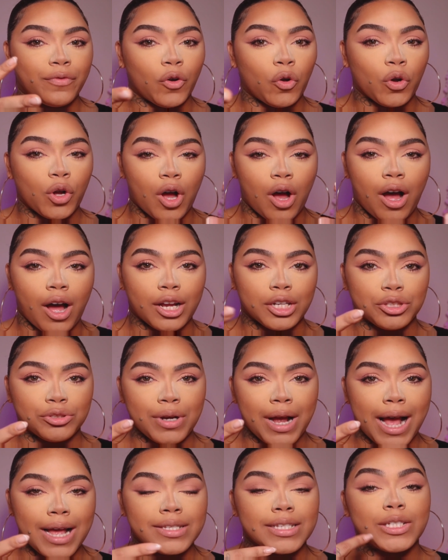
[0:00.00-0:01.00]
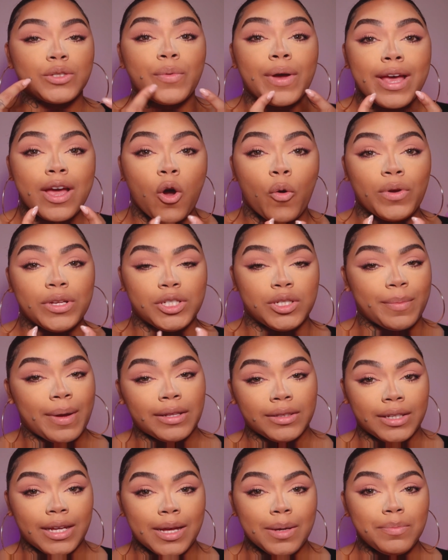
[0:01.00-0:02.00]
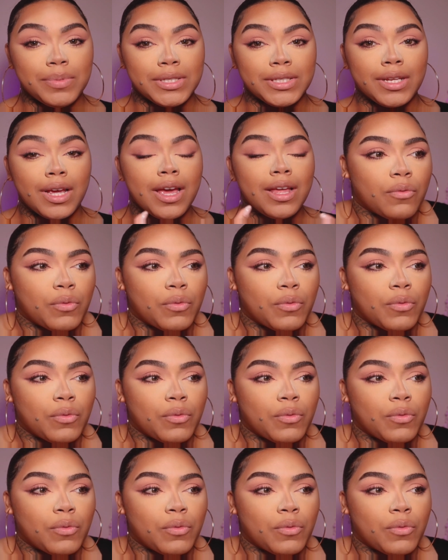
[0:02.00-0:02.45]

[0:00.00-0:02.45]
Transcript: full contrast, that's why I always do my lips.